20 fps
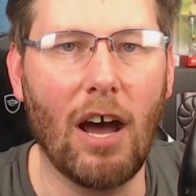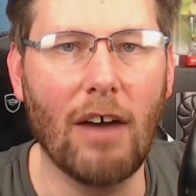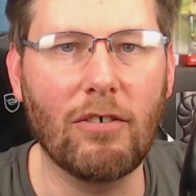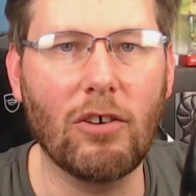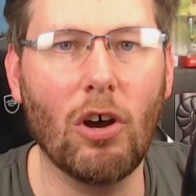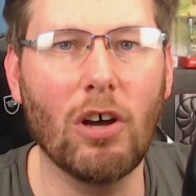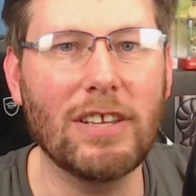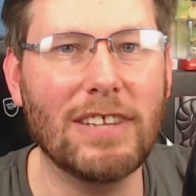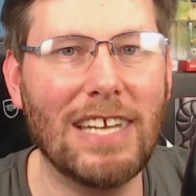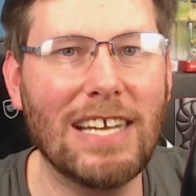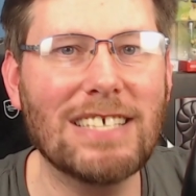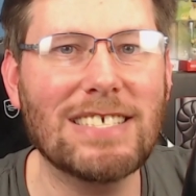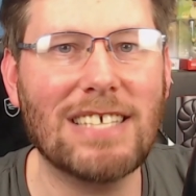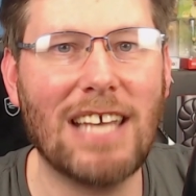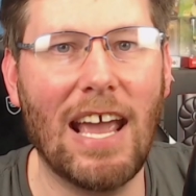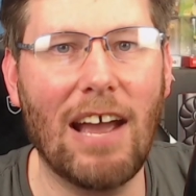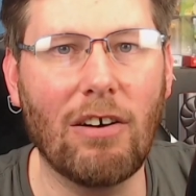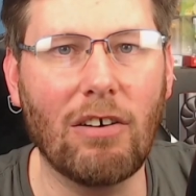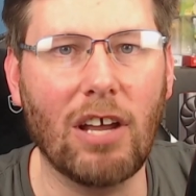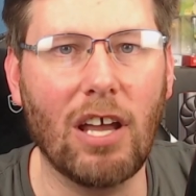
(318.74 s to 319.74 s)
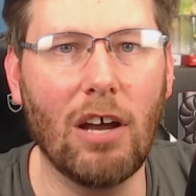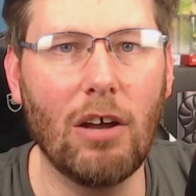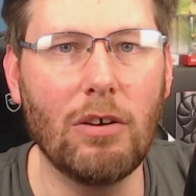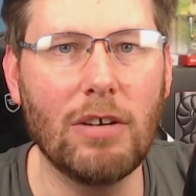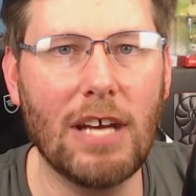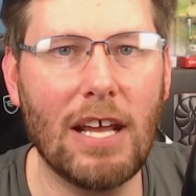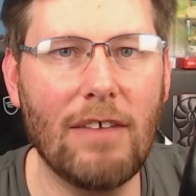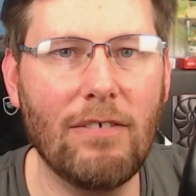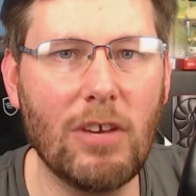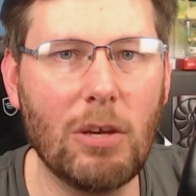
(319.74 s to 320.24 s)
I've got a discount
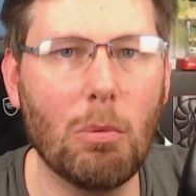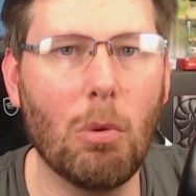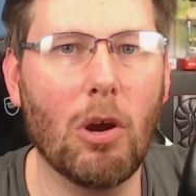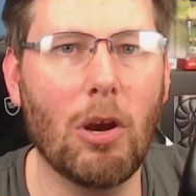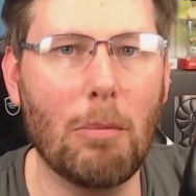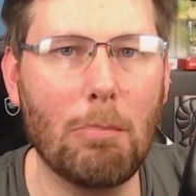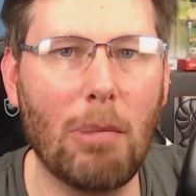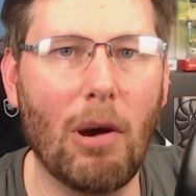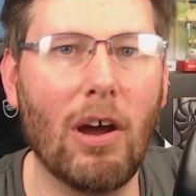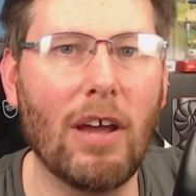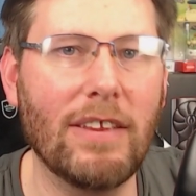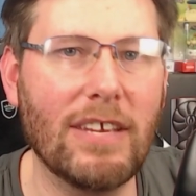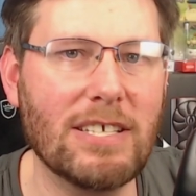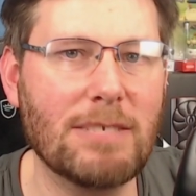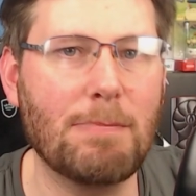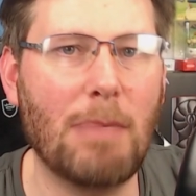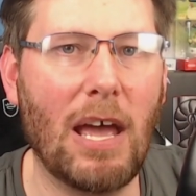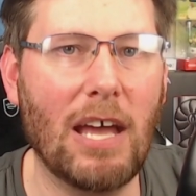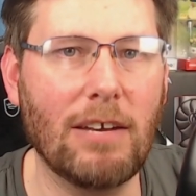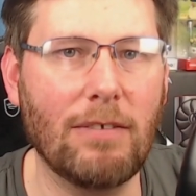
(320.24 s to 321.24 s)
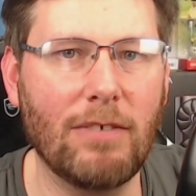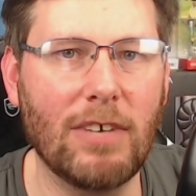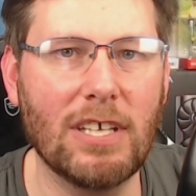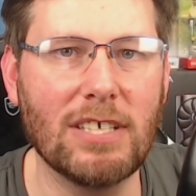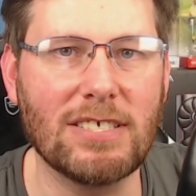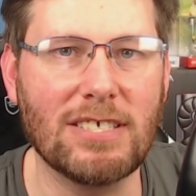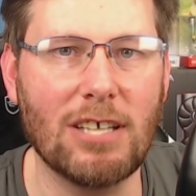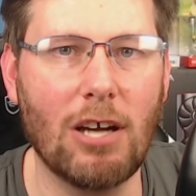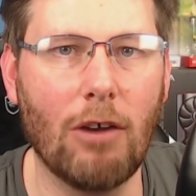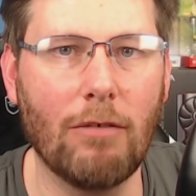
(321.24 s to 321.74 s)
code if you want to buy this pad for
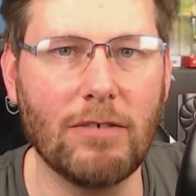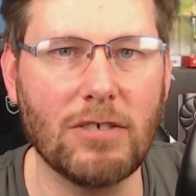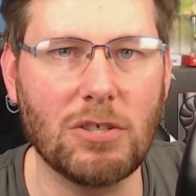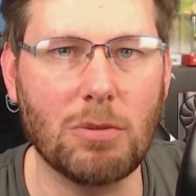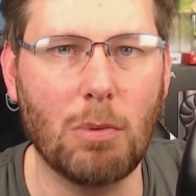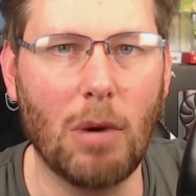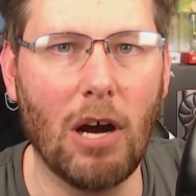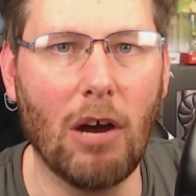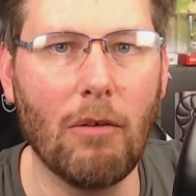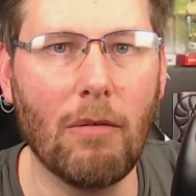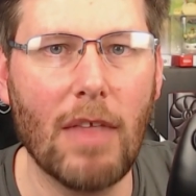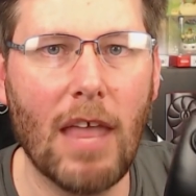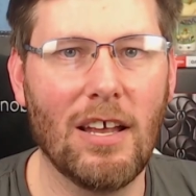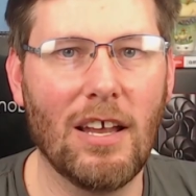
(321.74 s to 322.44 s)
yourself as well.